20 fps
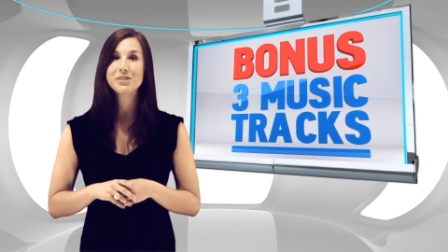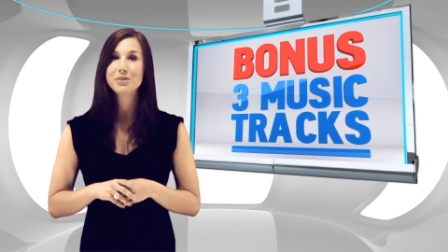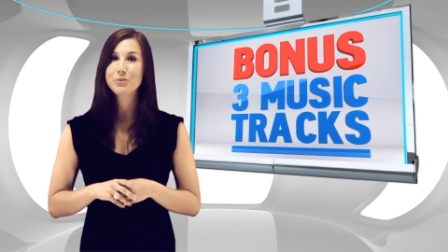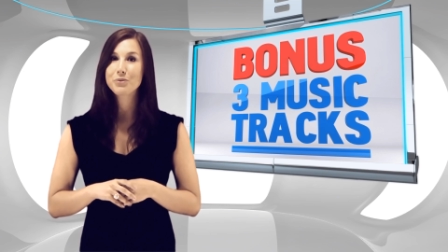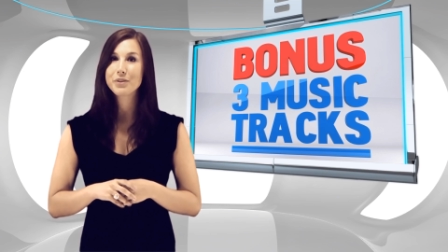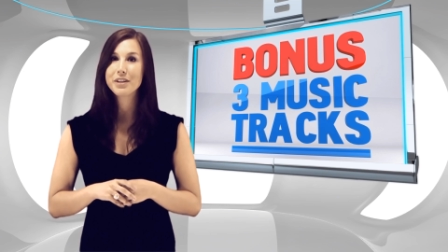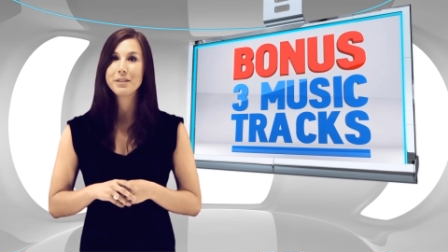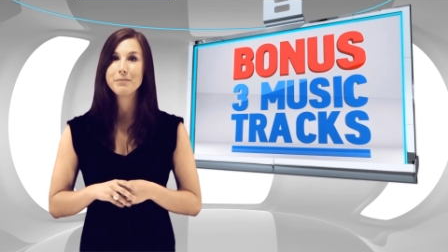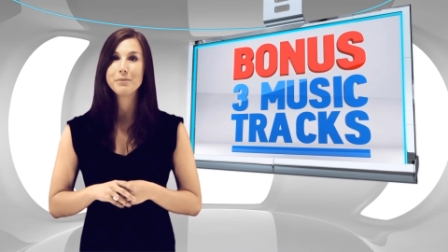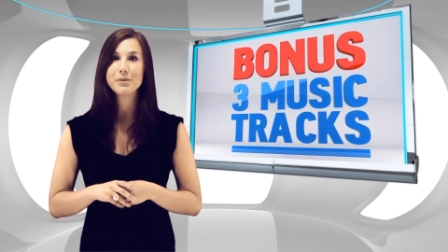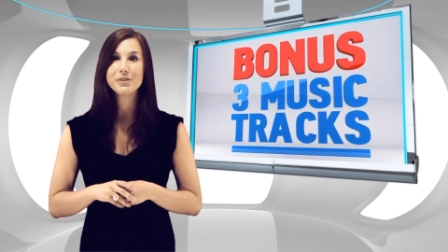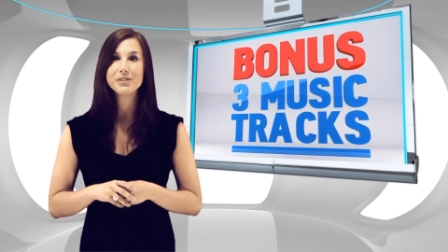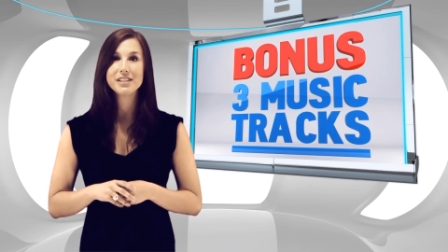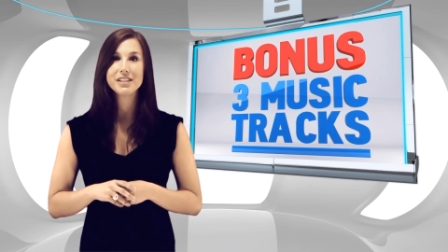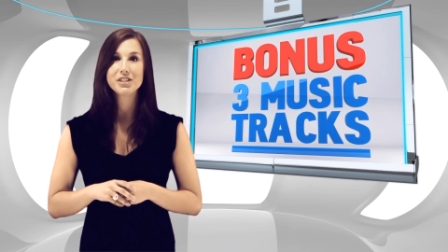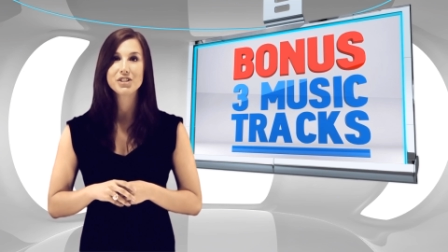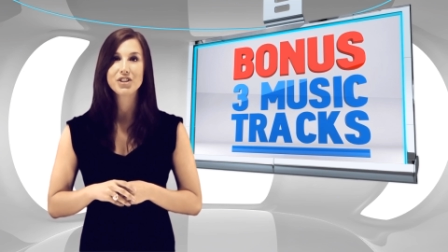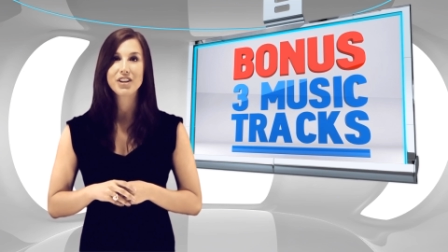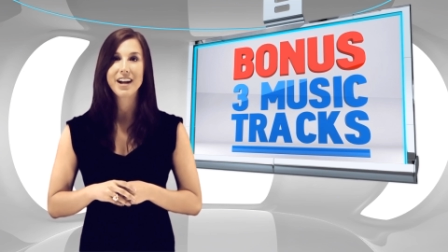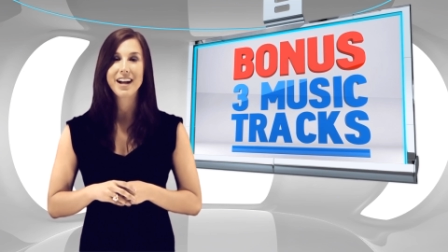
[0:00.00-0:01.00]
three
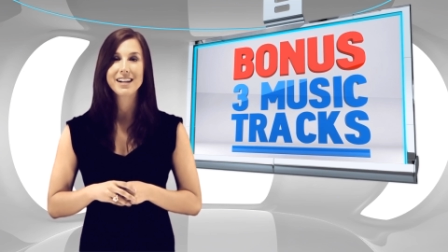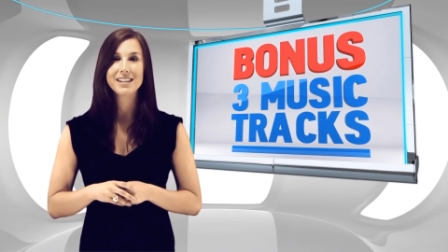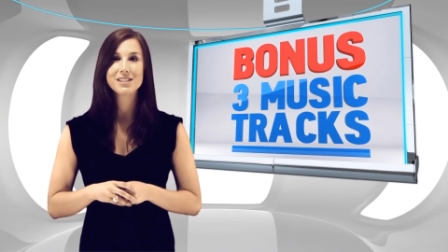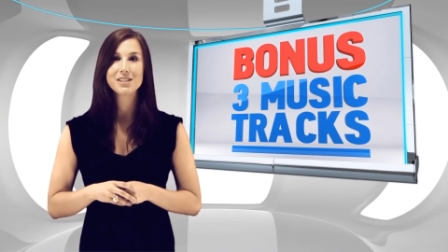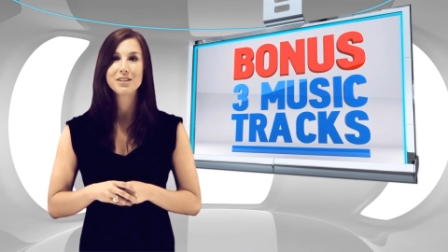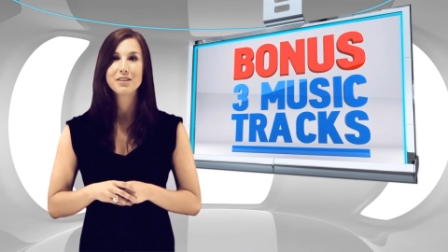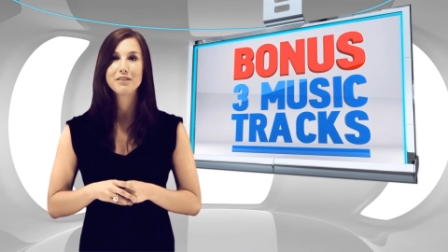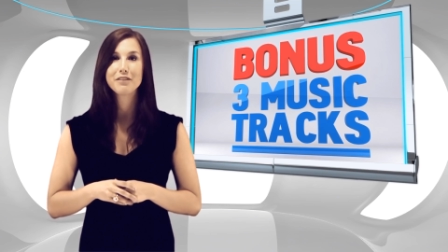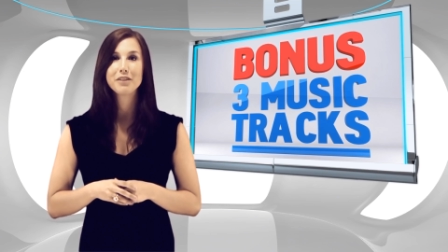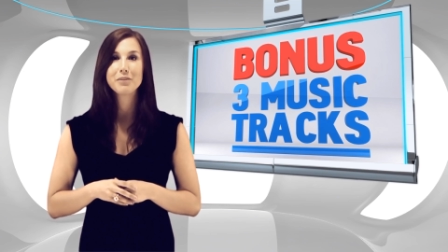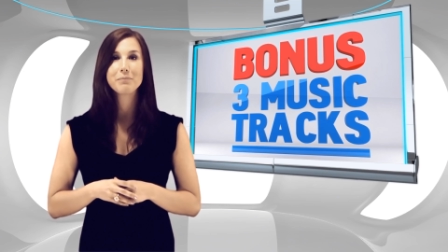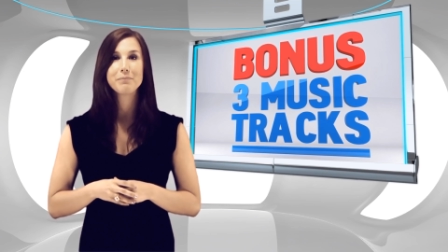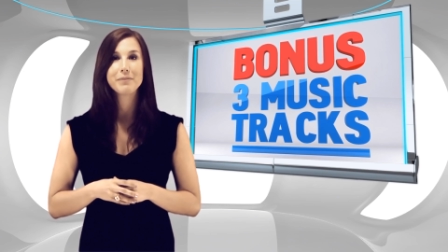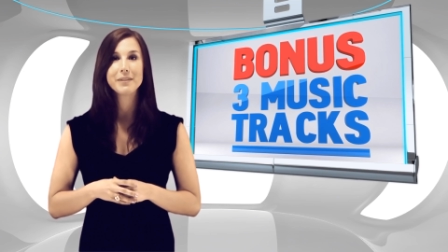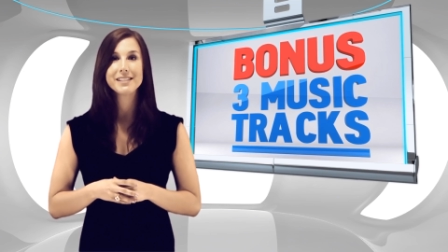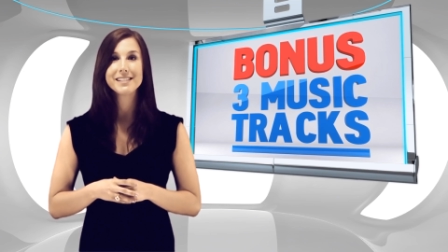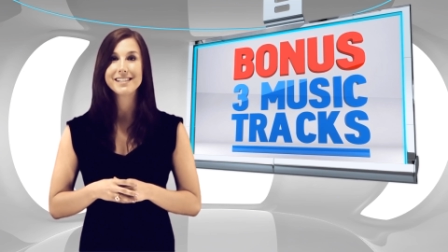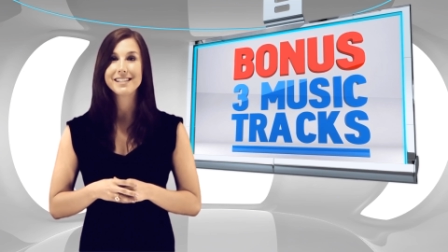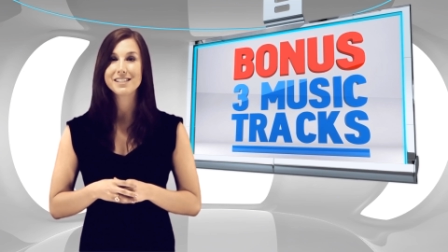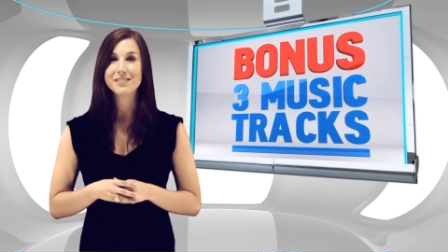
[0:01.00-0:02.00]
music tracks for
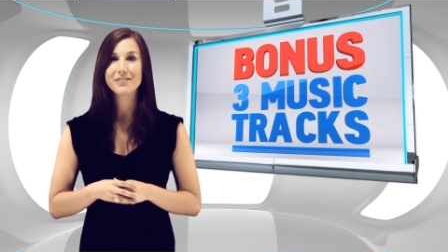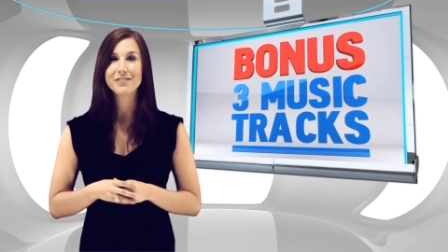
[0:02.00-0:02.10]
business